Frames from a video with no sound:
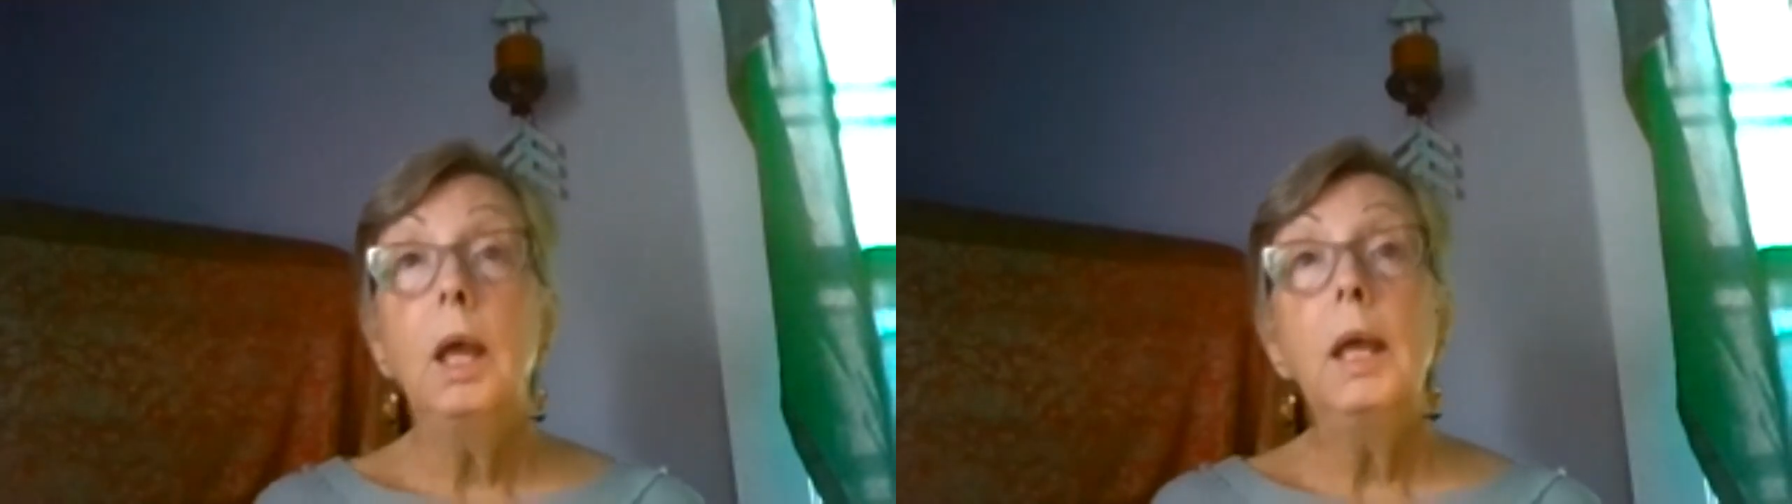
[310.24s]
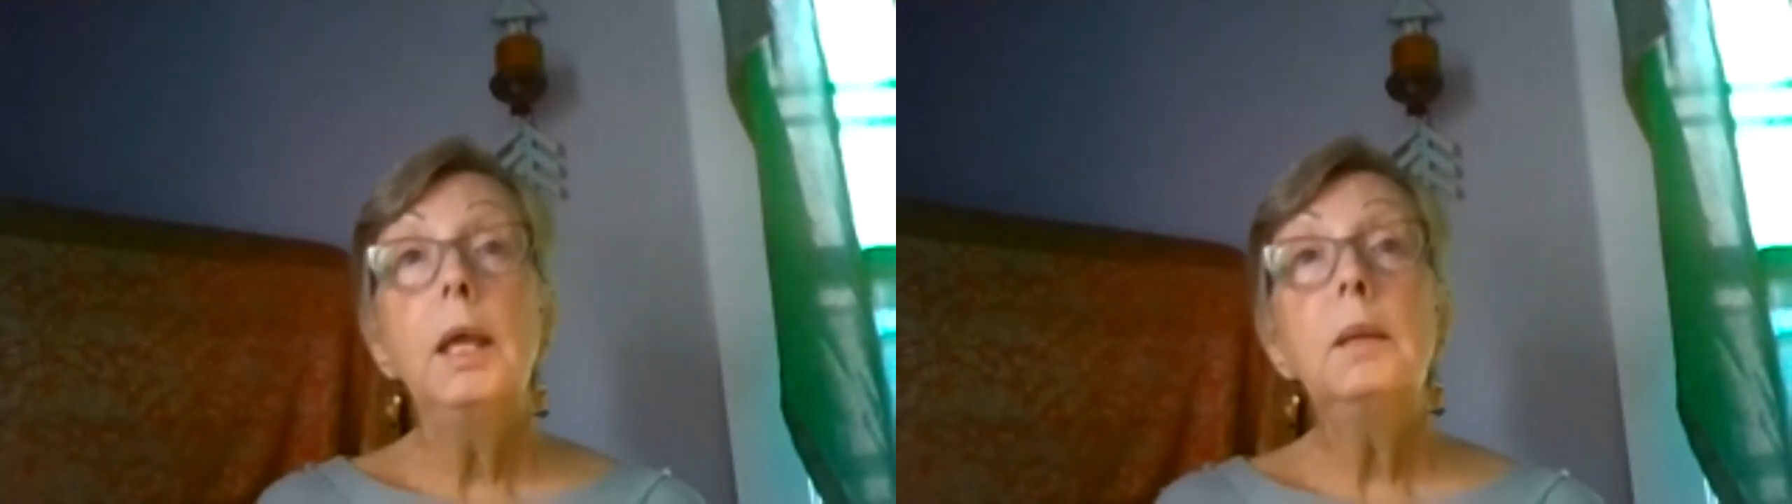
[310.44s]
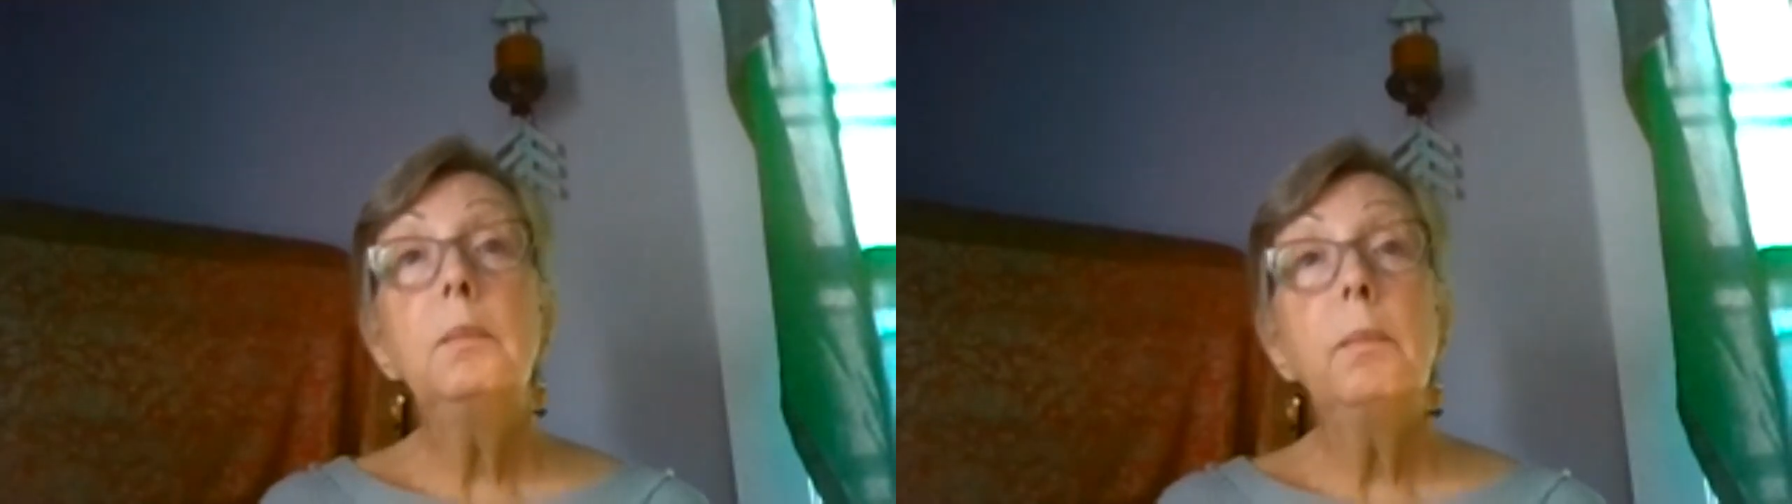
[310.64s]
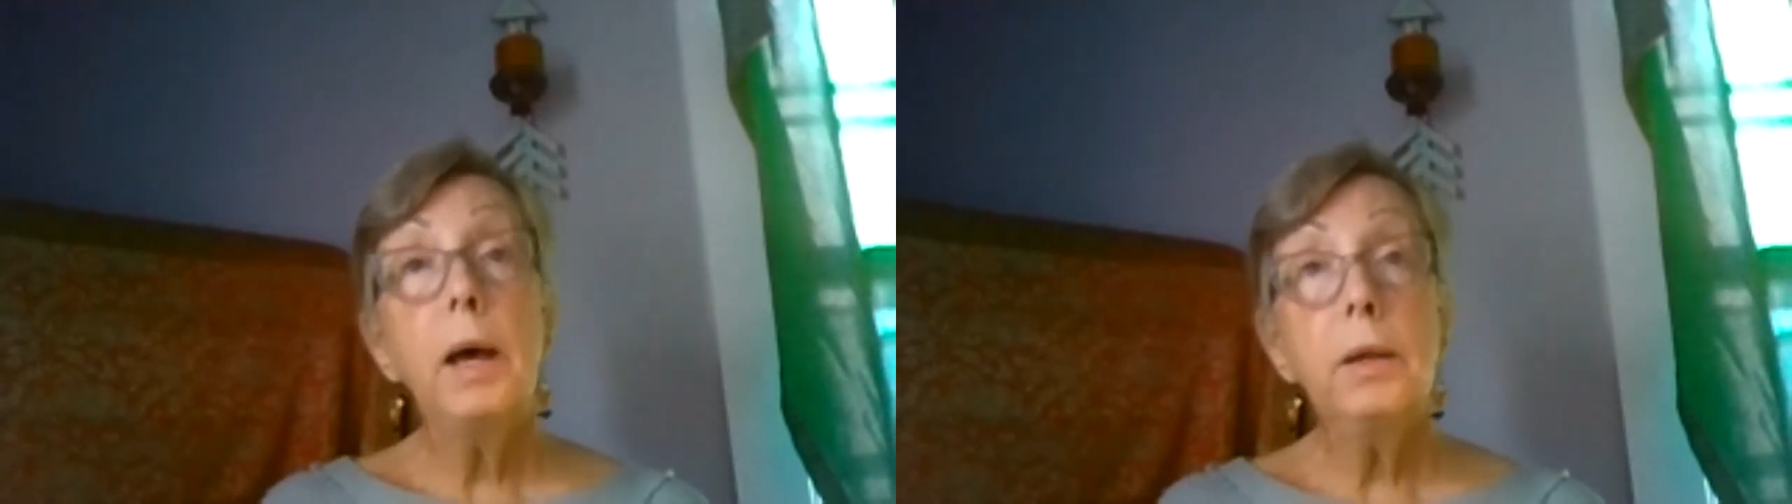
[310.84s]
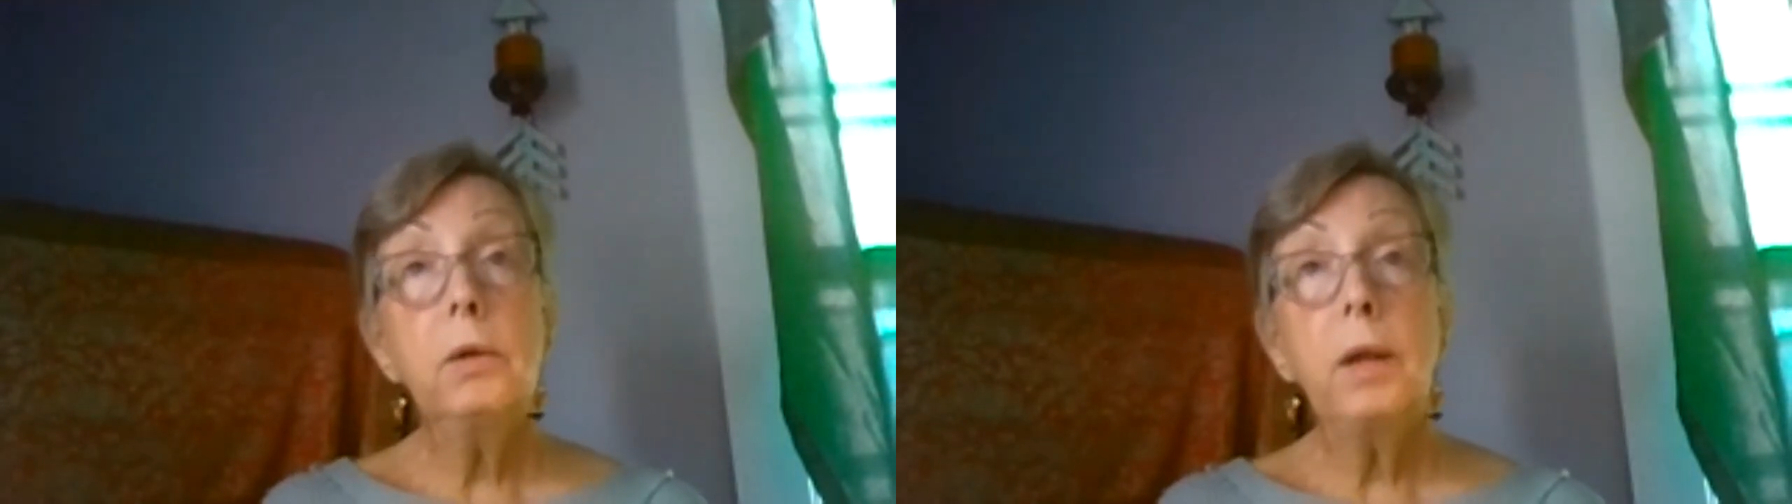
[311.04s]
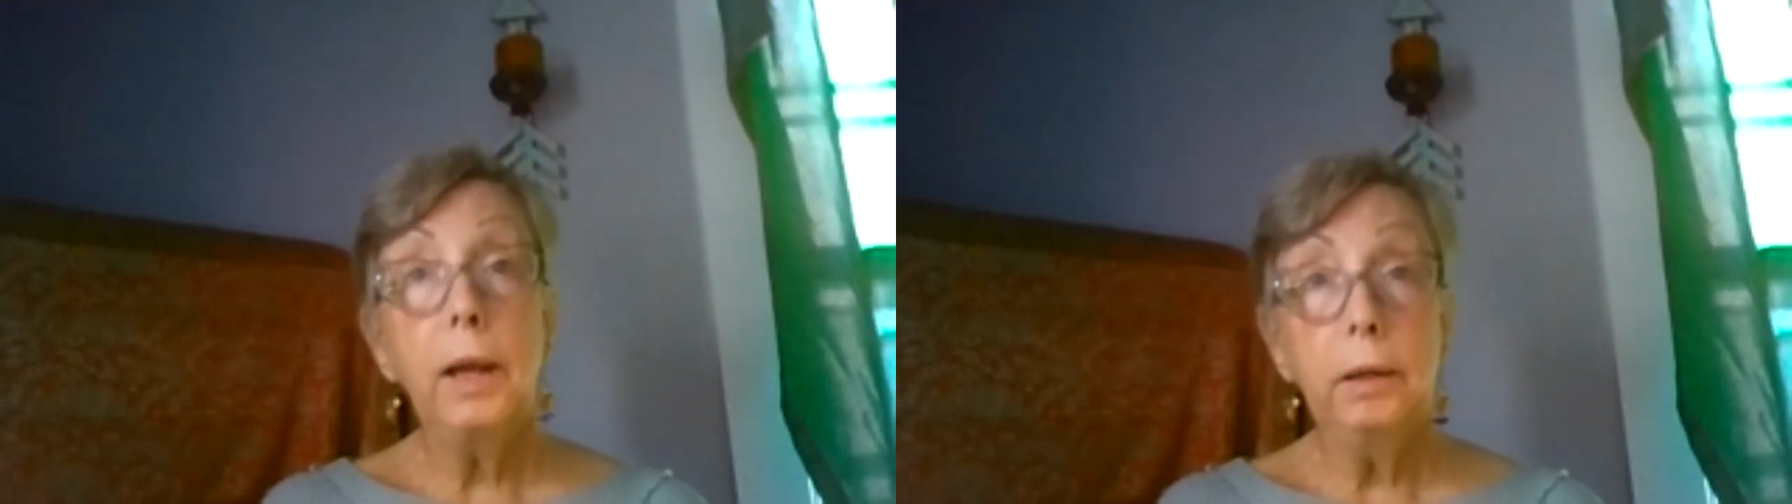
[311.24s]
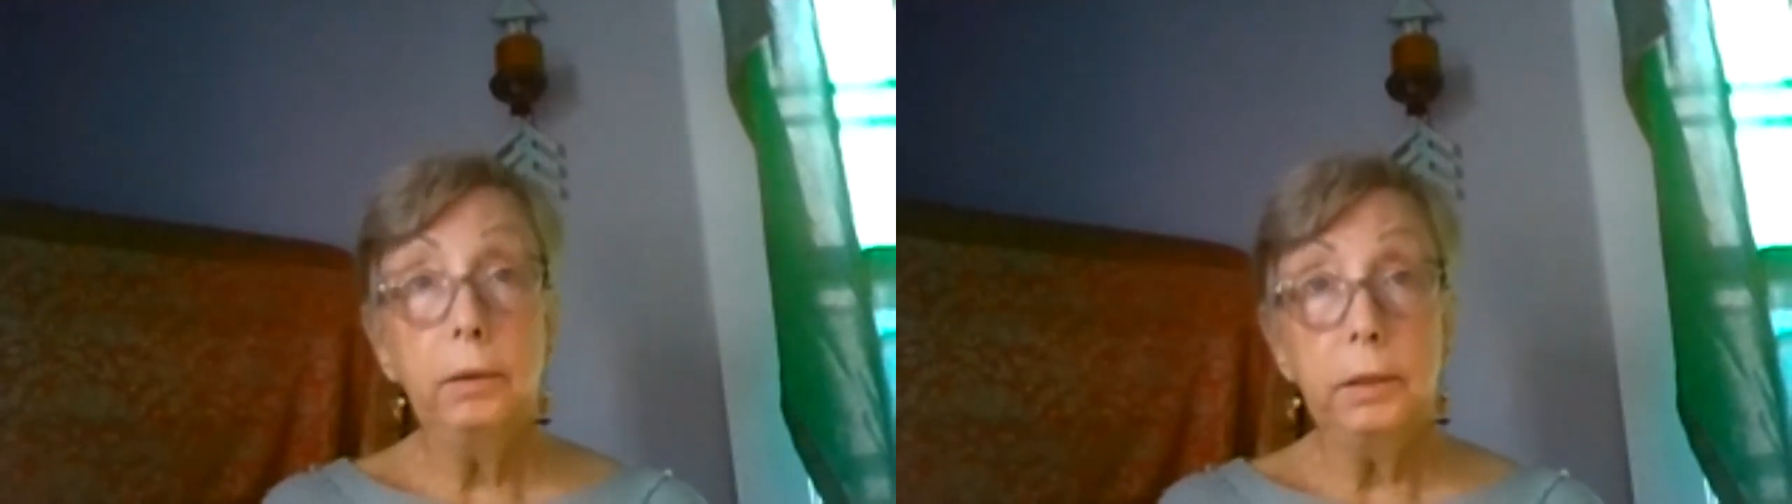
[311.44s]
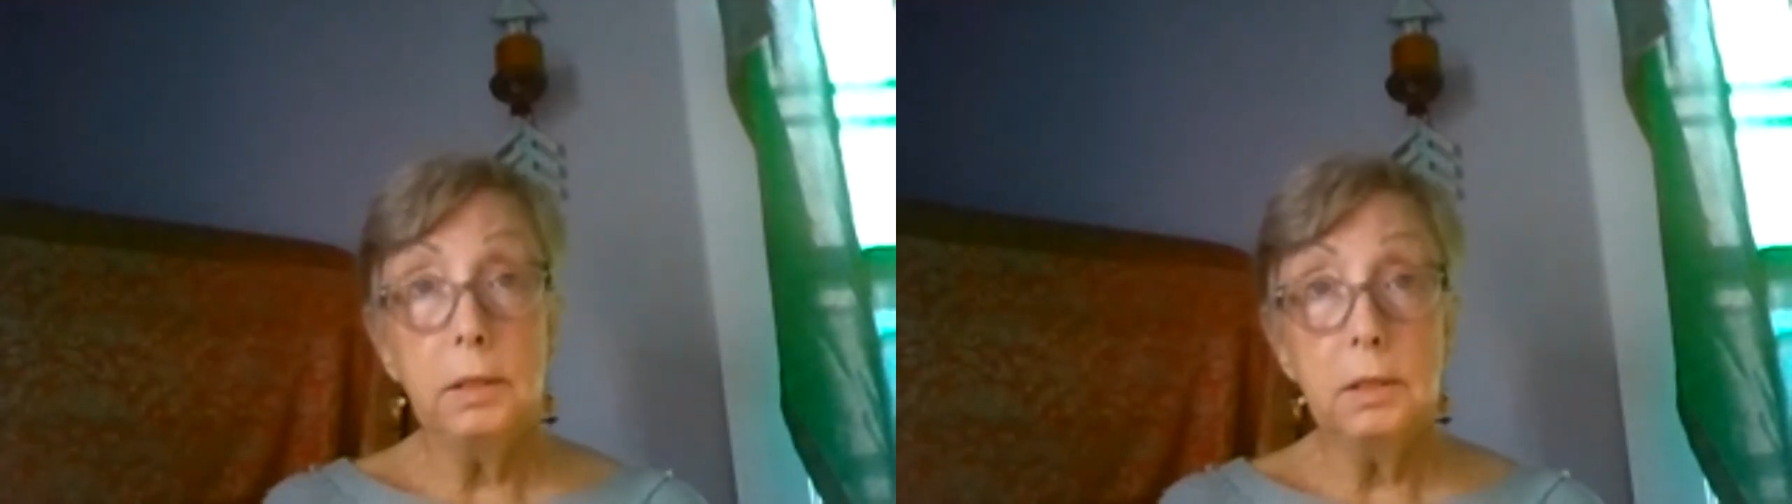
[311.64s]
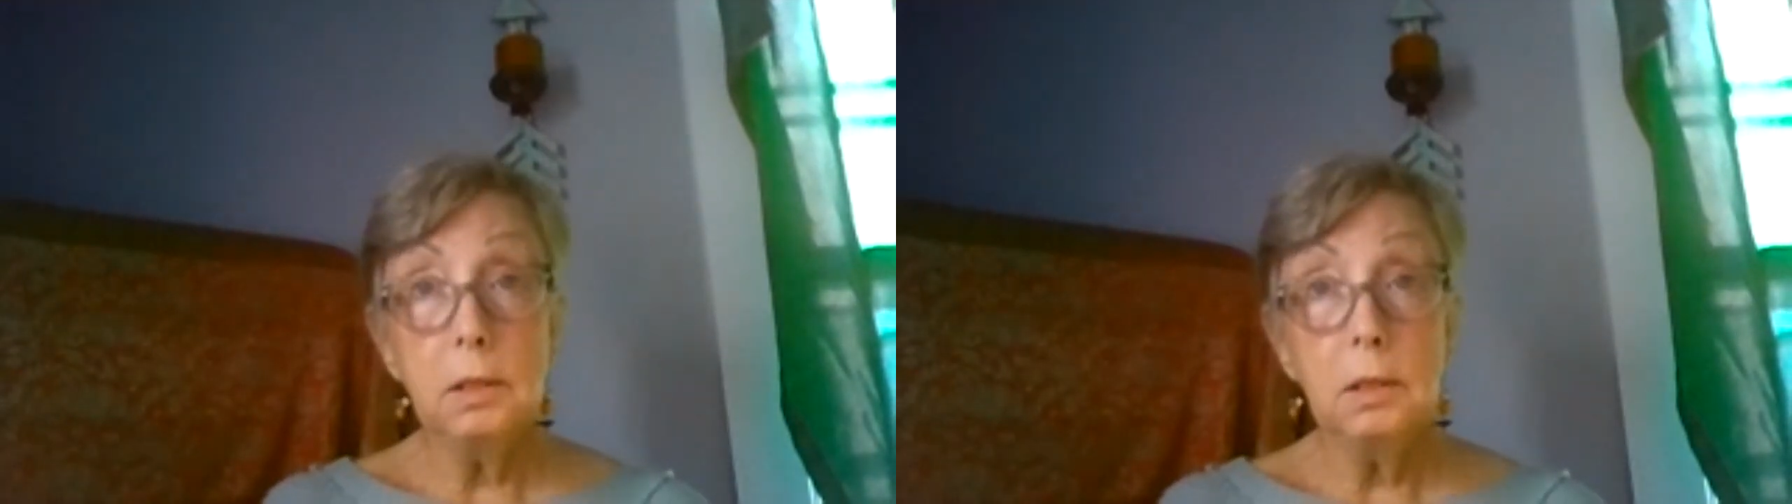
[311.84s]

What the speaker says: In modern Ireland,